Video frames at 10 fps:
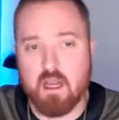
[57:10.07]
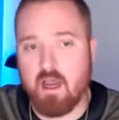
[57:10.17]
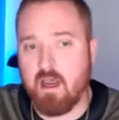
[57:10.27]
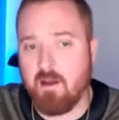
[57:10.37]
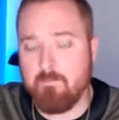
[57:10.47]

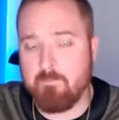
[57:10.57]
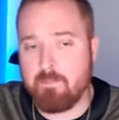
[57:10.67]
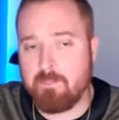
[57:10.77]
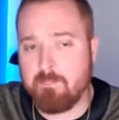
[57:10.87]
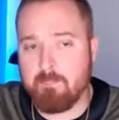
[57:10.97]
um,
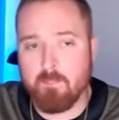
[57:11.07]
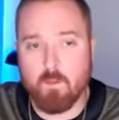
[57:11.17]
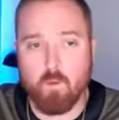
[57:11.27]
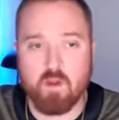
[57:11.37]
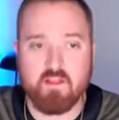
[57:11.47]

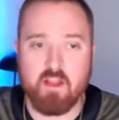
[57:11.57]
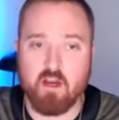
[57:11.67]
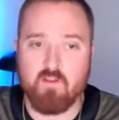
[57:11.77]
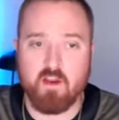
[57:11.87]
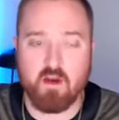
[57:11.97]
when
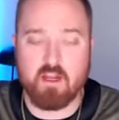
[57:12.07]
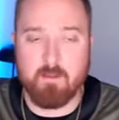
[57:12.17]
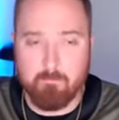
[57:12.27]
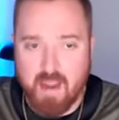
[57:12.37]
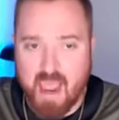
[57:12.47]
they're they're
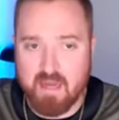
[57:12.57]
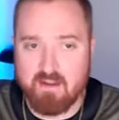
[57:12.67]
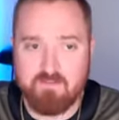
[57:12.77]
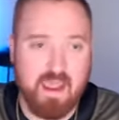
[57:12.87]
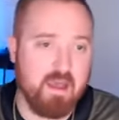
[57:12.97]

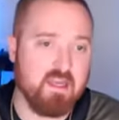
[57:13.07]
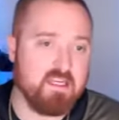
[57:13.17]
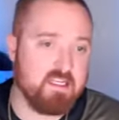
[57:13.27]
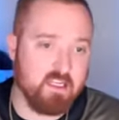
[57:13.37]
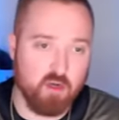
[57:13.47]
combative, how to
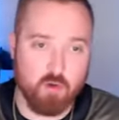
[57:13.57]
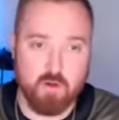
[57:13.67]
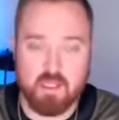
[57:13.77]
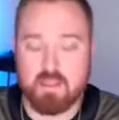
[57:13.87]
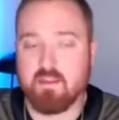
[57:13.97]
deal
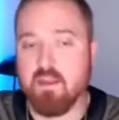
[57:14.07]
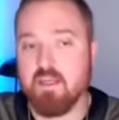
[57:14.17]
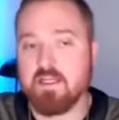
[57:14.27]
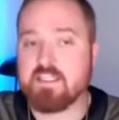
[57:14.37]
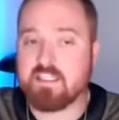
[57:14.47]
with
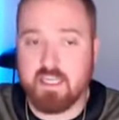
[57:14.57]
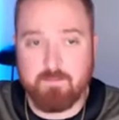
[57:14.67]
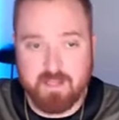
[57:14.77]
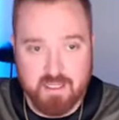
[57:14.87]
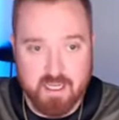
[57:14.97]

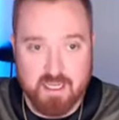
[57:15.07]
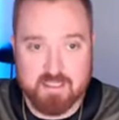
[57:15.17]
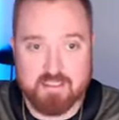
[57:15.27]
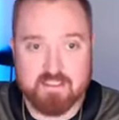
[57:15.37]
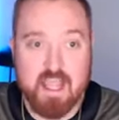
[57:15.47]

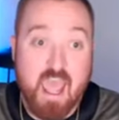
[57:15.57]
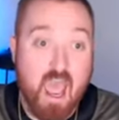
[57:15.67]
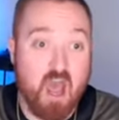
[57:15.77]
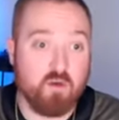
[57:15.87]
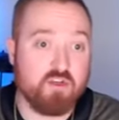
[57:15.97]
CPS,
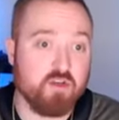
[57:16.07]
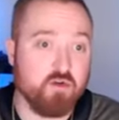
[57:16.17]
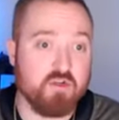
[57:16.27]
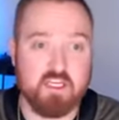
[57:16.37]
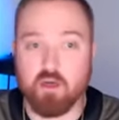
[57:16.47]
how to
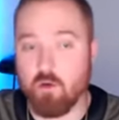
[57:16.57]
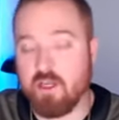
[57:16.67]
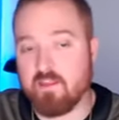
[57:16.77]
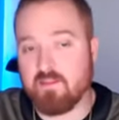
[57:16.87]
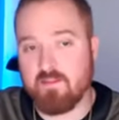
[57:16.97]
deal
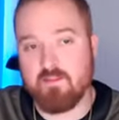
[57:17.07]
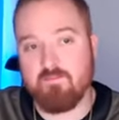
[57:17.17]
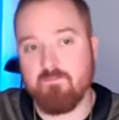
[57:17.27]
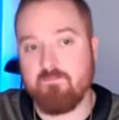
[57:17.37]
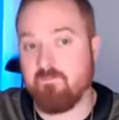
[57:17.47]
with
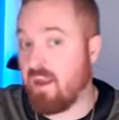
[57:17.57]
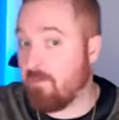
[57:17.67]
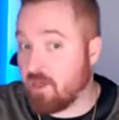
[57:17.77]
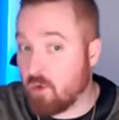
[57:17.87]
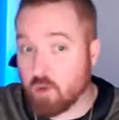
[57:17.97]

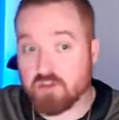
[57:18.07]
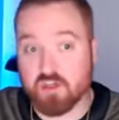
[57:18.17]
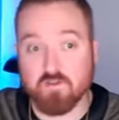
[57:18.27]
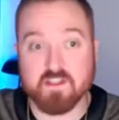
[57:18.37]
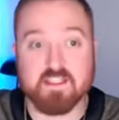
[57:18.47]
family court
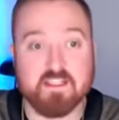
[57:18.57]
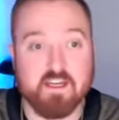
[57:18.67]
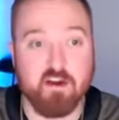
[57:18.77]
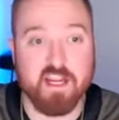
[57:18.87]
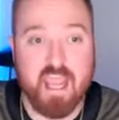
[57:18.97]
services
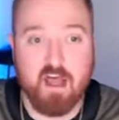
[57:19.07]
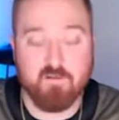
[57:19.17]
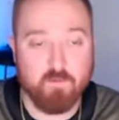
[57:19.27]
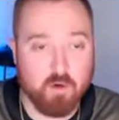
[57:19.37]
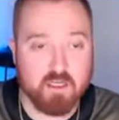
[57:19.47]
here in
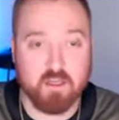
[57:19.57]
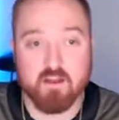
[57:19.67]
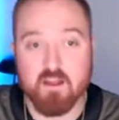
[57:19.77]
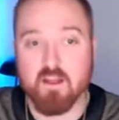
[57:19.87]
California.